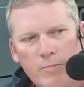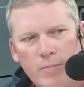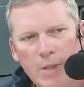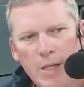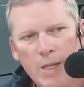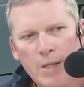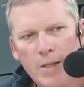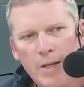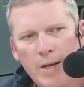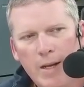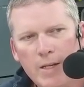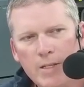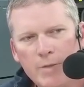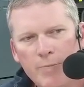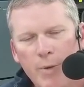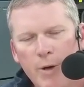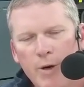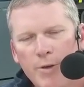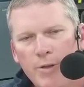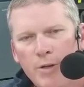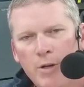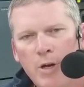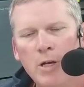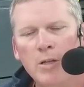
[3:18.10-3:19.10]
that has
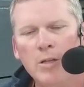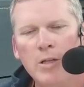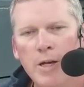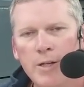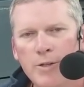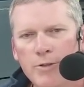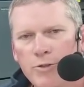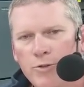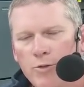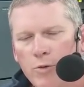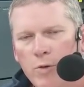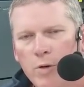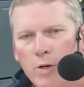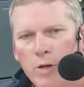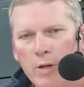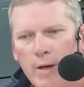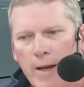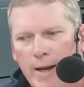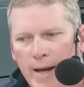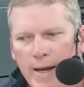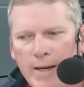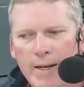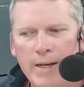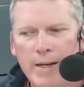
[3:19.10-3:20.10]
both an online store
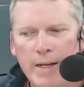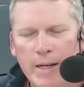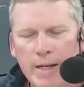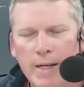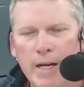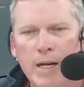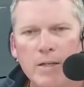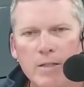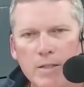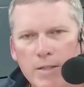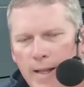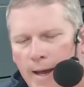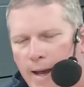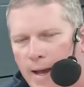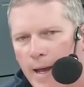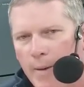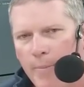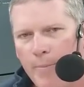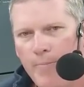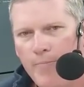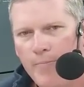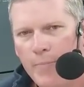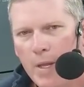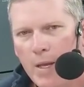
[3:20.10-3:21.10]
and an in-house
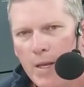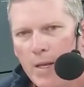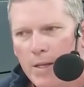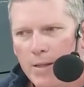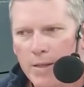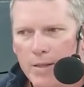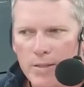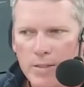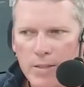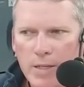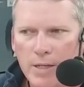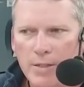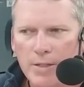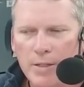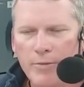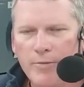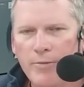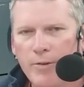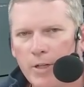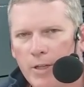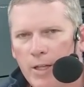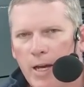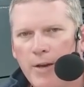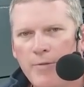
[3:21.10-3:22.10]
lab that's testing
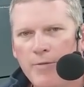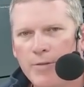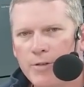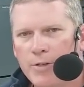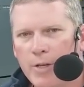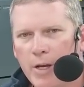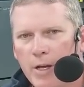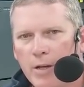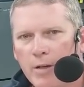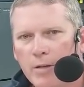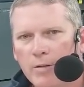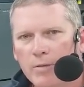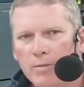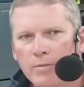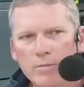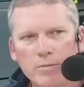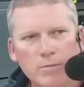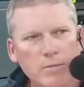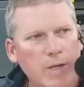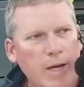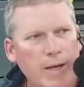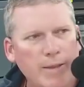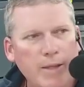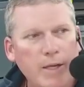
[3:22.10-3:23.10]
for glyphosate.
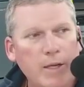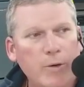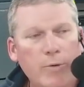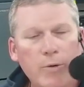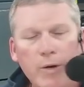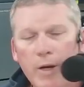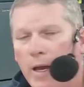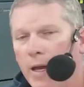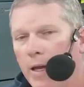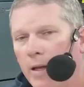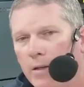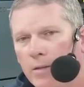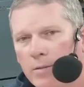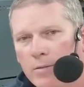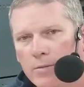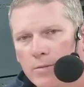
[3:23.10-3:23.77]
I think we're it.